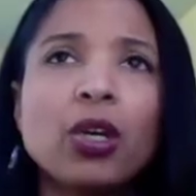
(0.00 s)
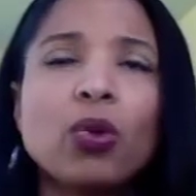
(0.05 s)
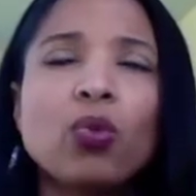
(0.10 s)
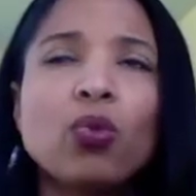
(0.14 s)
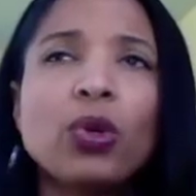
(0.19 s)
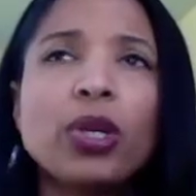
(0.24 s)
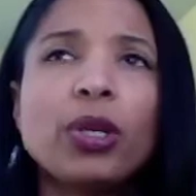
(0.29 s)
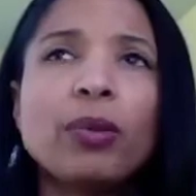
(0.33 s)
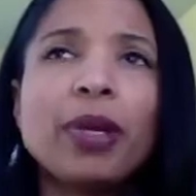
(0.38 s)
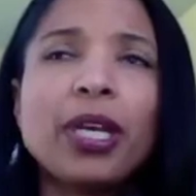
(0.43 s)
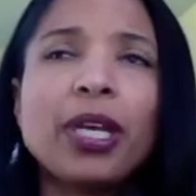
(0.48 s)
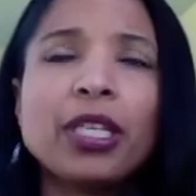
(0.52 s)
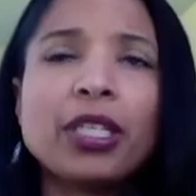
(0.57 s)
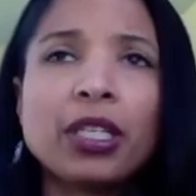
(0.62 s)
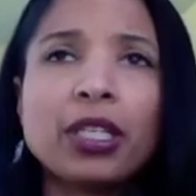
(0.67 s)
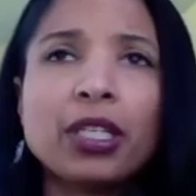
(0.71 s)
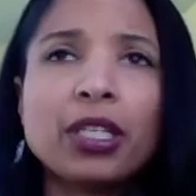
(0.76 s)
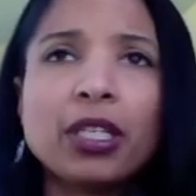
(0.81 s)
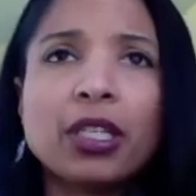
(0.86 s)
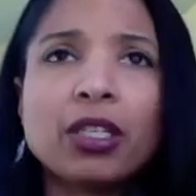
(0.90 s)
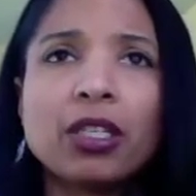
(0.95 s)
We
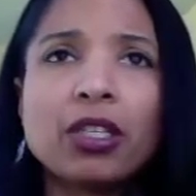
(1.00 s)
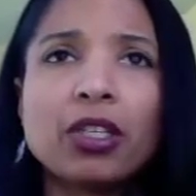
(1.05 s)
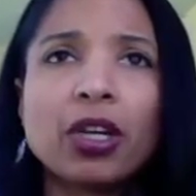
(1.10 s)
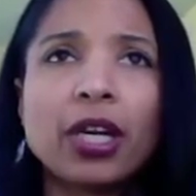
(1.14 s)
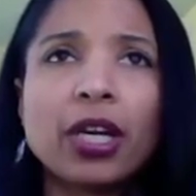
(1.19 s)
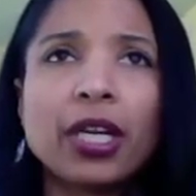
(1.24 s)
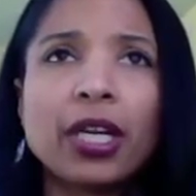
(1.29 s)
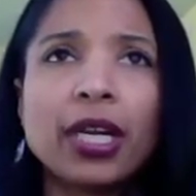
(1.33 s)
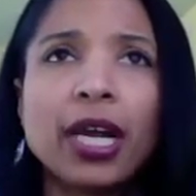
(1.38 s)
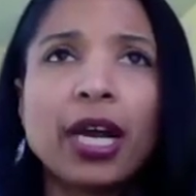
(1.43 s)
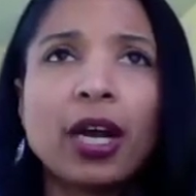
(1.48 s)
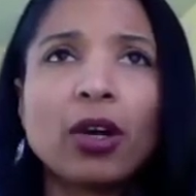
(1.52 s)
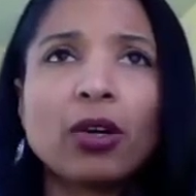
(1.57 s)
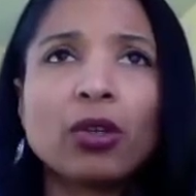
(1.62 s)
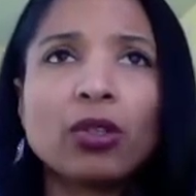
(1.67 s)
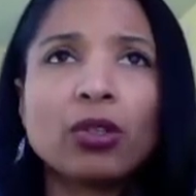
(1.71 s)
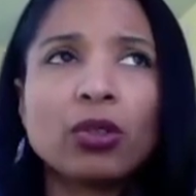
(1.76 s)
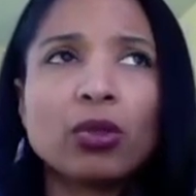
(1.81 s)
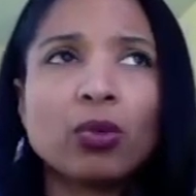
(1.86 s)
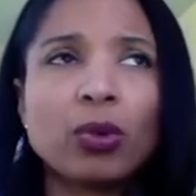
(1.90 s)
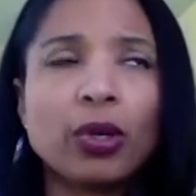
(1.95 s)
basically started
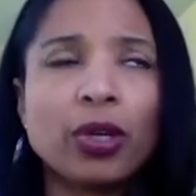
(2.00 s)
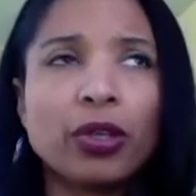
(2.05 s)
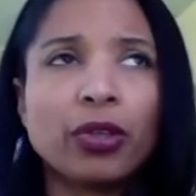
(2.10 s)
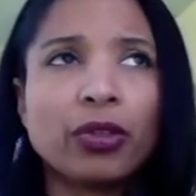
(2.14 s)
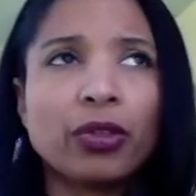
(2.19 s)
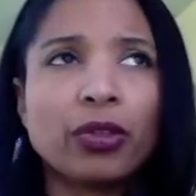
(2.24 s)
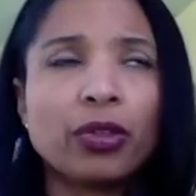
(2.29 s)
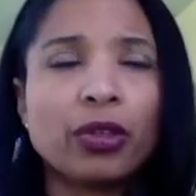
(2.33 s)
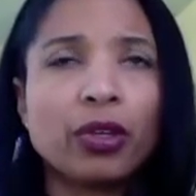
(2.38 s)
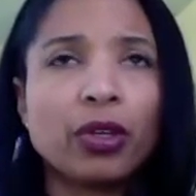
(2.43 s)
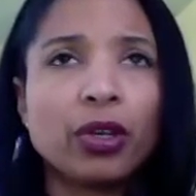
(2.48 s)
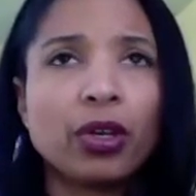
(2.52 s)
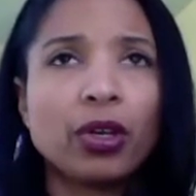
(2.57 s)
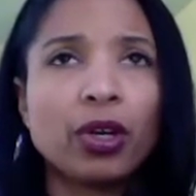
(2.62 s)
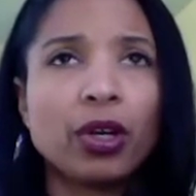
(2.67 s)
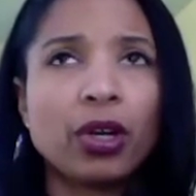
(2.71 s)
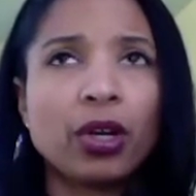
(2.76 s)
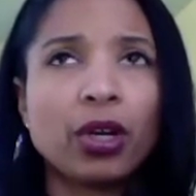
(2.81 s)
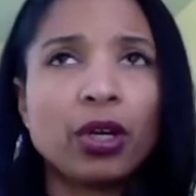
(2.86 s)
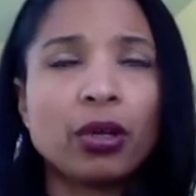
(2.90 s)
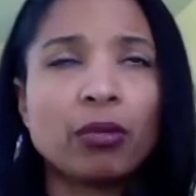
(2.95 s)
out with
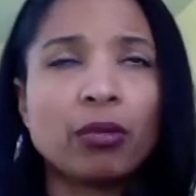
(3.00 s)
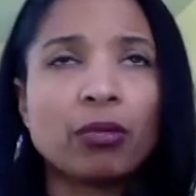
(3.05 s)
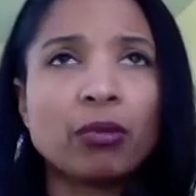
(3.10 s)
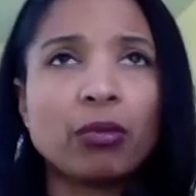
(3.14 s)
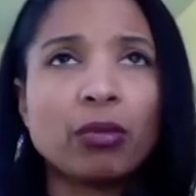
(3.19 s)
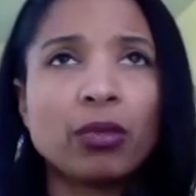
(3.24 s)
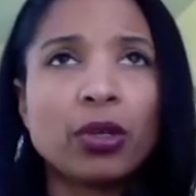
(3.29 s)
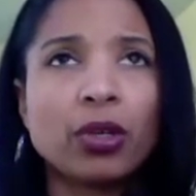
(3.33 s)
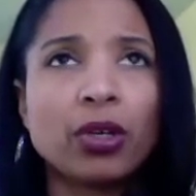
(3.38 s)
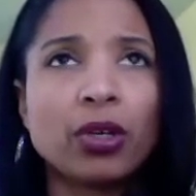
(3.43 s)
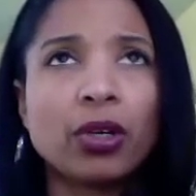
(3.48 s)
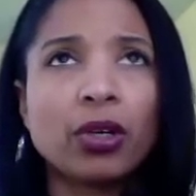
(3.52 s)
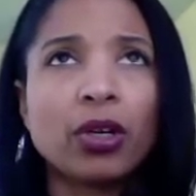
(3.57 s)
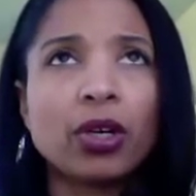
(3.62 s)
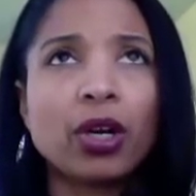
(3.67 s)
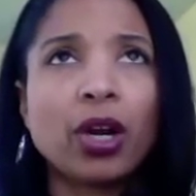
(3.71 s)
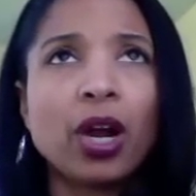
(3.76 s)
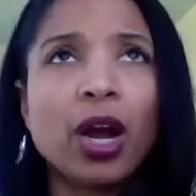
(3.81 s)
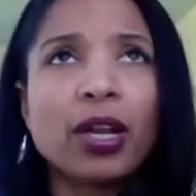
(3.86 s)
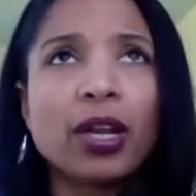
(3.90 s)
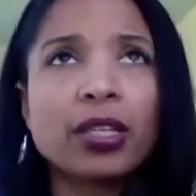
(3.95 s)

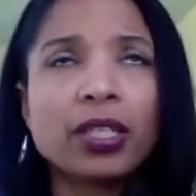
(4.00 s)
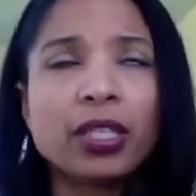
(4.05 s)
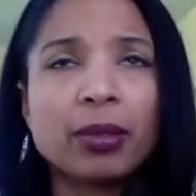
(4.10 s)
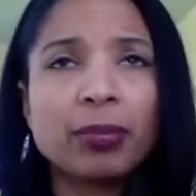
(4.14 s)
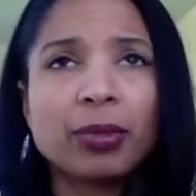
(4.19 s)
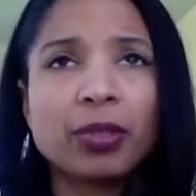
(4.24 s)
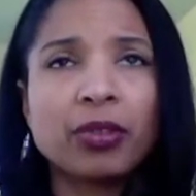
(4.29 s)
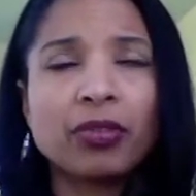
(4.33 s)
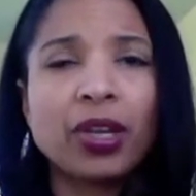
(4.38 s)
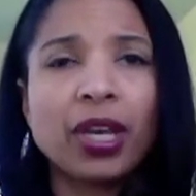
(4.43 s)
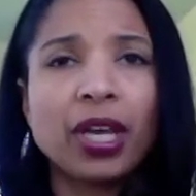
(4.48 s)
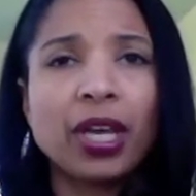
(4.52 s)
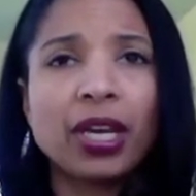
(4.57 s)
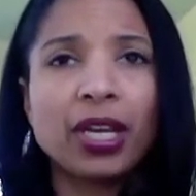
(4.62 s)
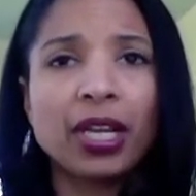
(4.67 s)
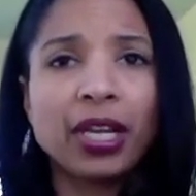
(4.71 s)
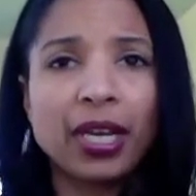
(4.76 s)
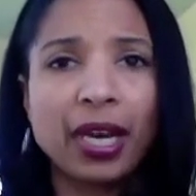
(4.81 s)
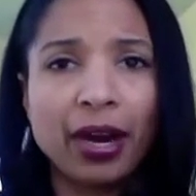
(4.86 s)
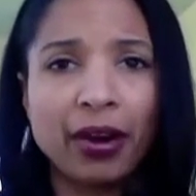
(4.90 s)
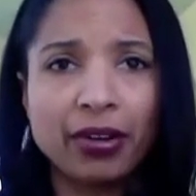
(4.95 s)
her concept of getting
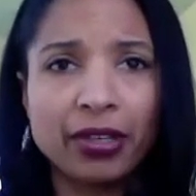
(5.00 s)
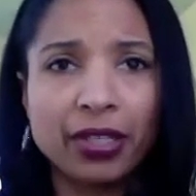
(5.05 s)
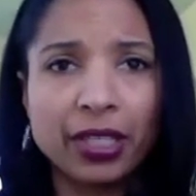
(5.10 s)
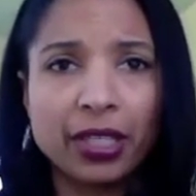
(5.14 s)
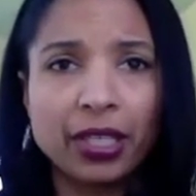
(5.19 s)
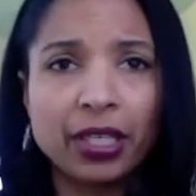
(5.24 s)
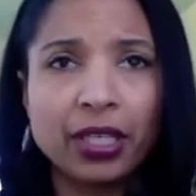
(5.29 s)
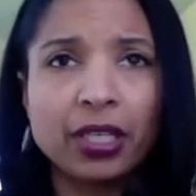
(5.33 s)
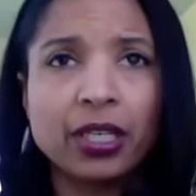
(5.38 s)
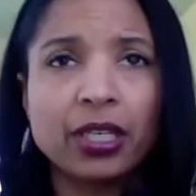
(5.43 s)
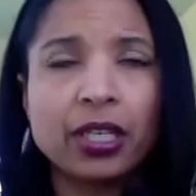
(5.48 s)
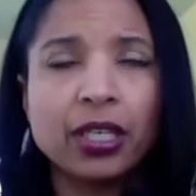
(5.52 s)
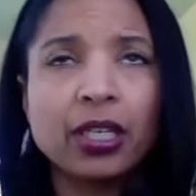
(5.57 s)
clarity.